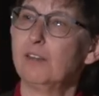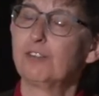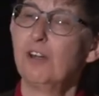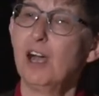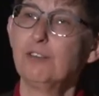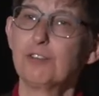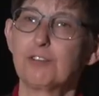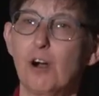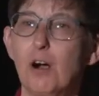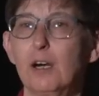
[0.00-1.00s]
It's not just
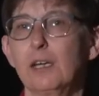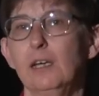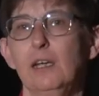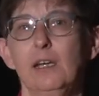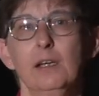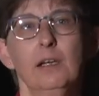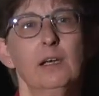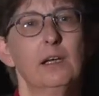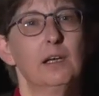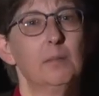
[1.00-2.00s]
targeting
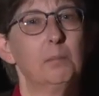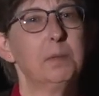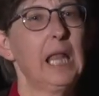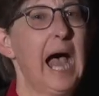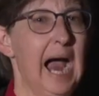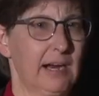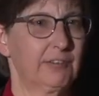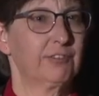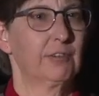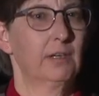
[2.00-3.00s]

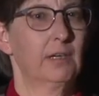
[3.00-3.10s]
blacks,